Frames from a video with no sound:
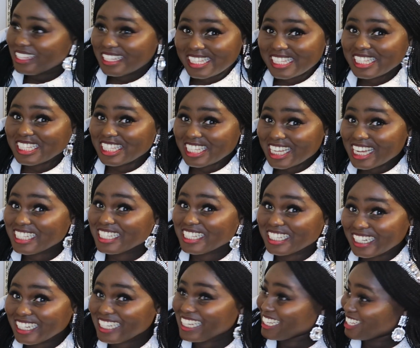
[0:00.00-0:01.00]
this is
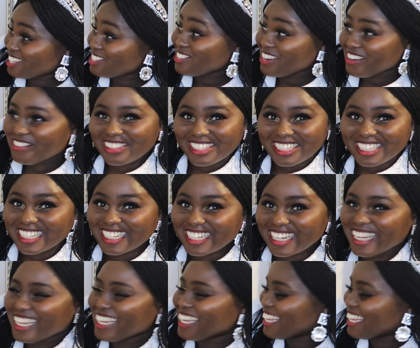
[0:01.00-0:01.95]
certainly extravagant.